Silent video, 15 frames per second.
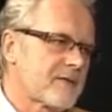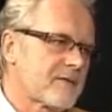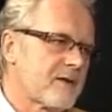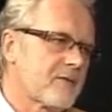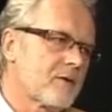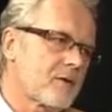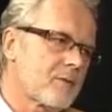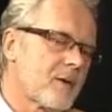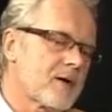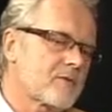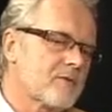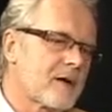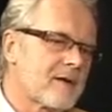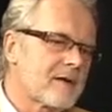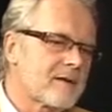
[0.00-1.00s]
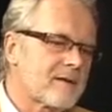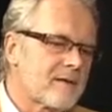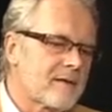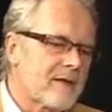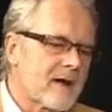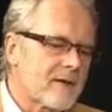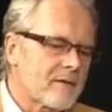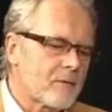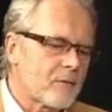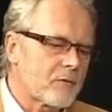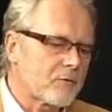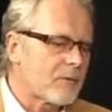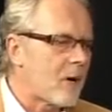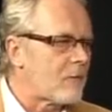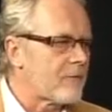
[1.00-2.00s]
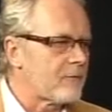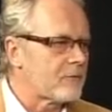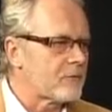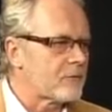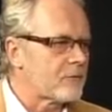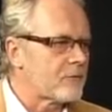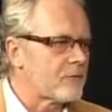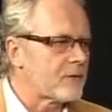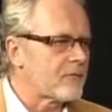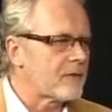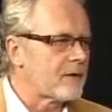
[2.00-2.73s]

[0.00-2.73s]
And you're quite right, I think they are the most powerful tools,